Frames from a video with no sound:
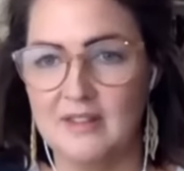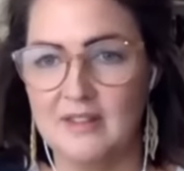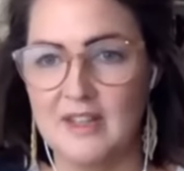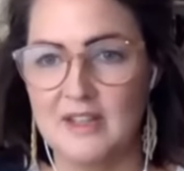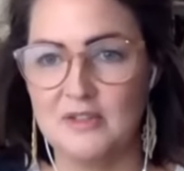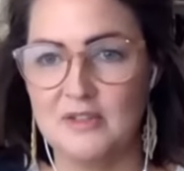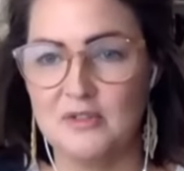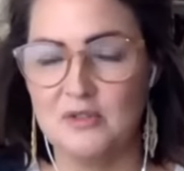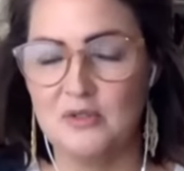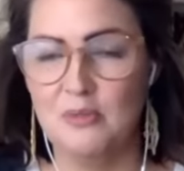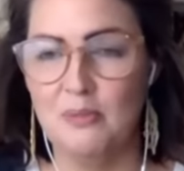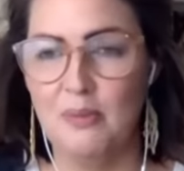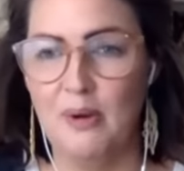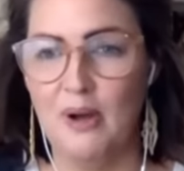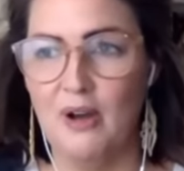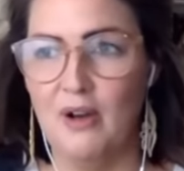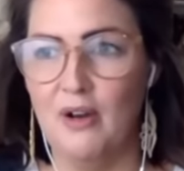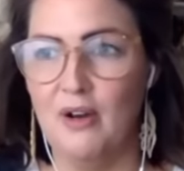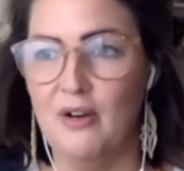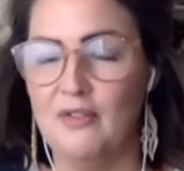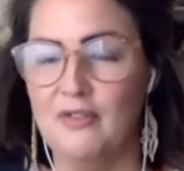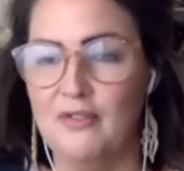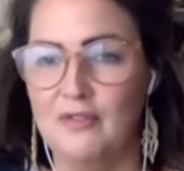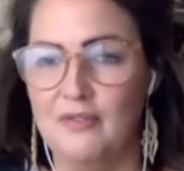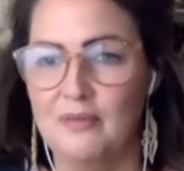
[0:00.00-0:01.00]
that's all part
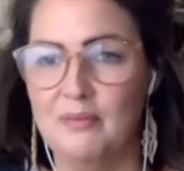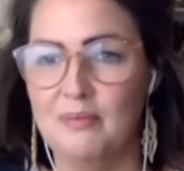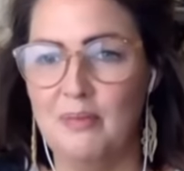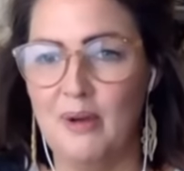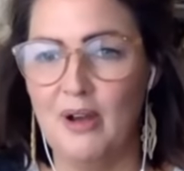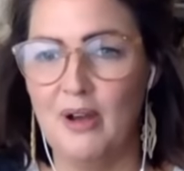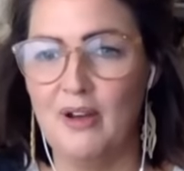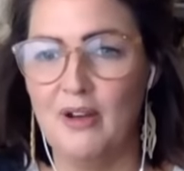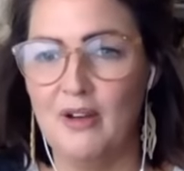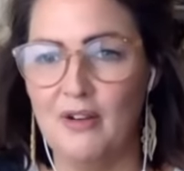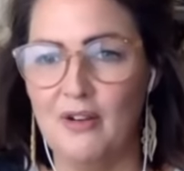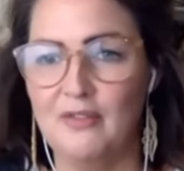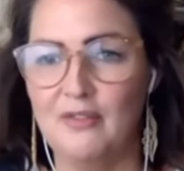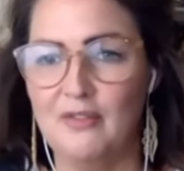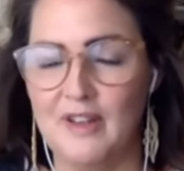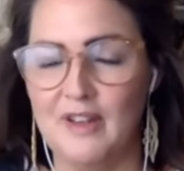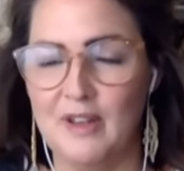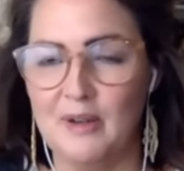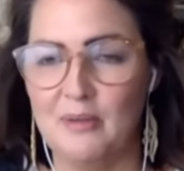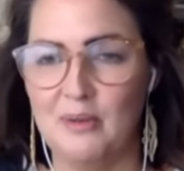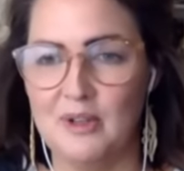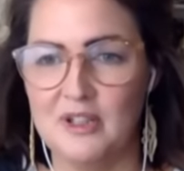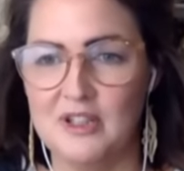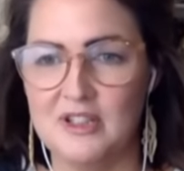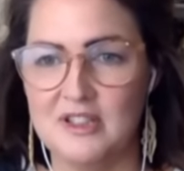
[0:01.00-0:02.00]
of part of
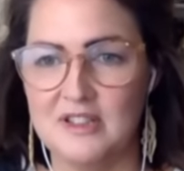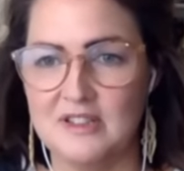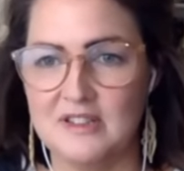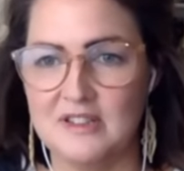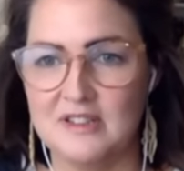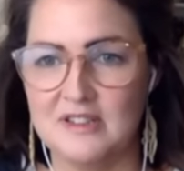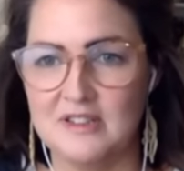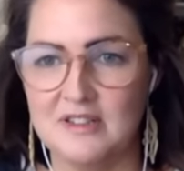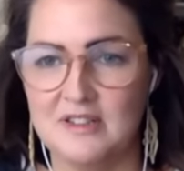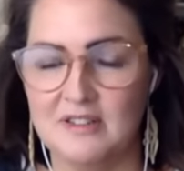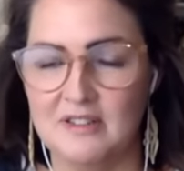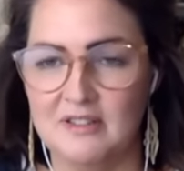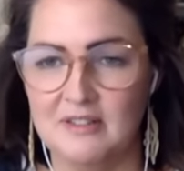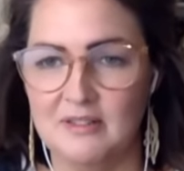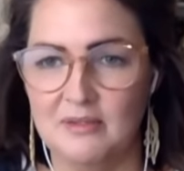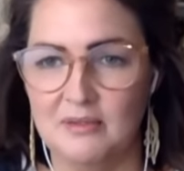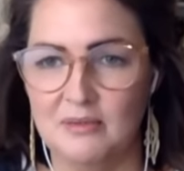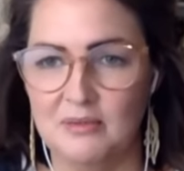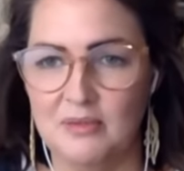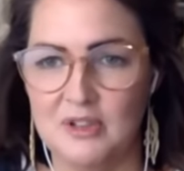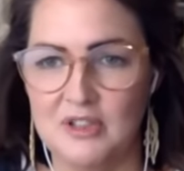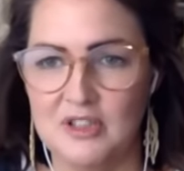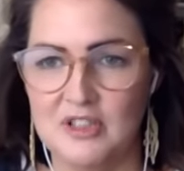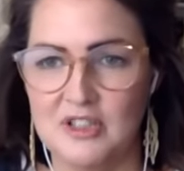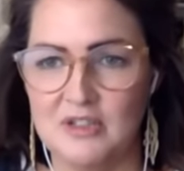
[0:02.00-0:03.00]
it, which is
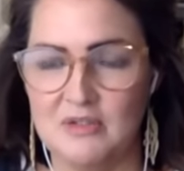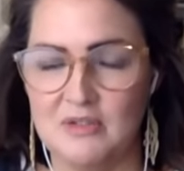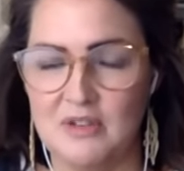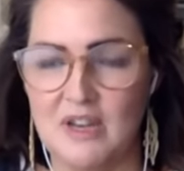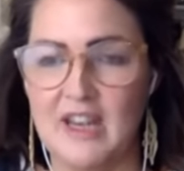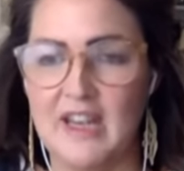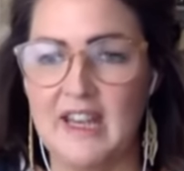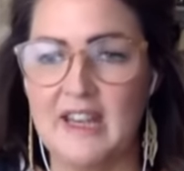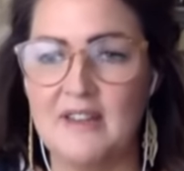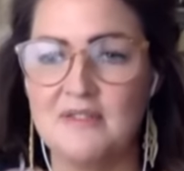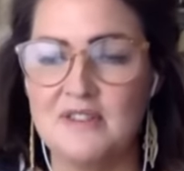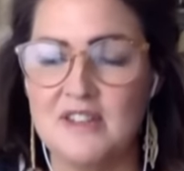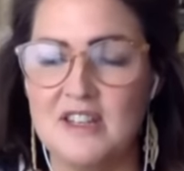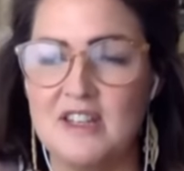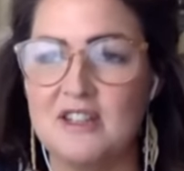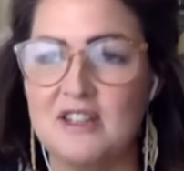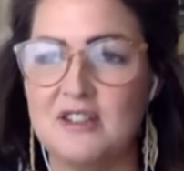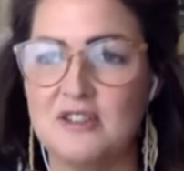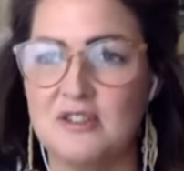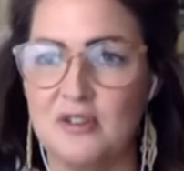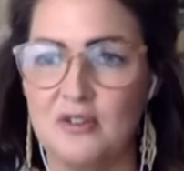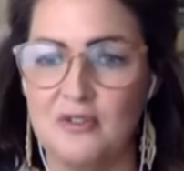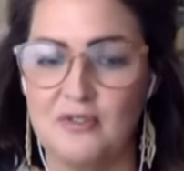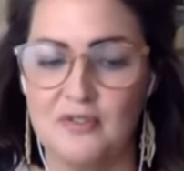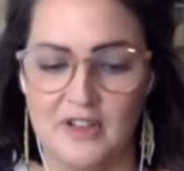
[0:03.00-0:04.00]
which is it gives it a
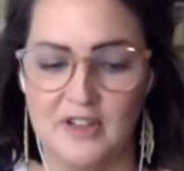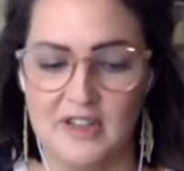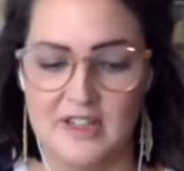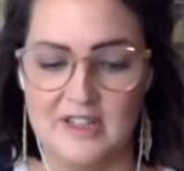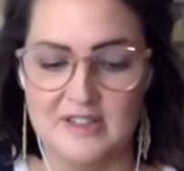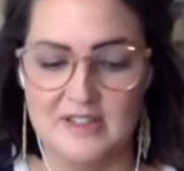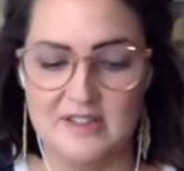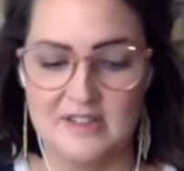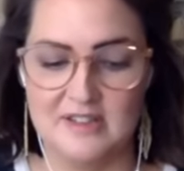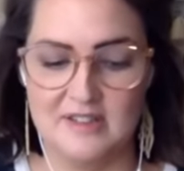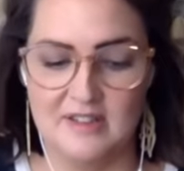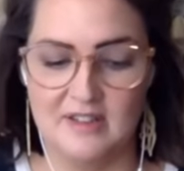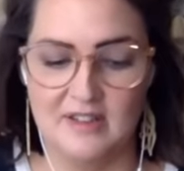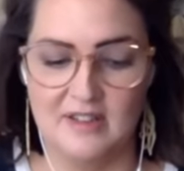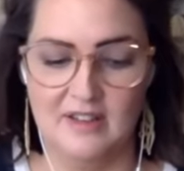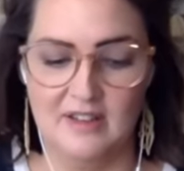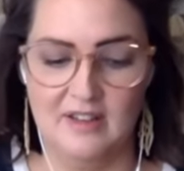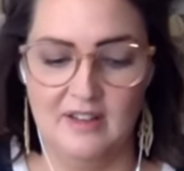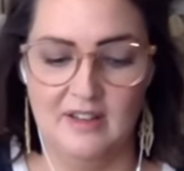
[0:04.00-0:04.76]
softness.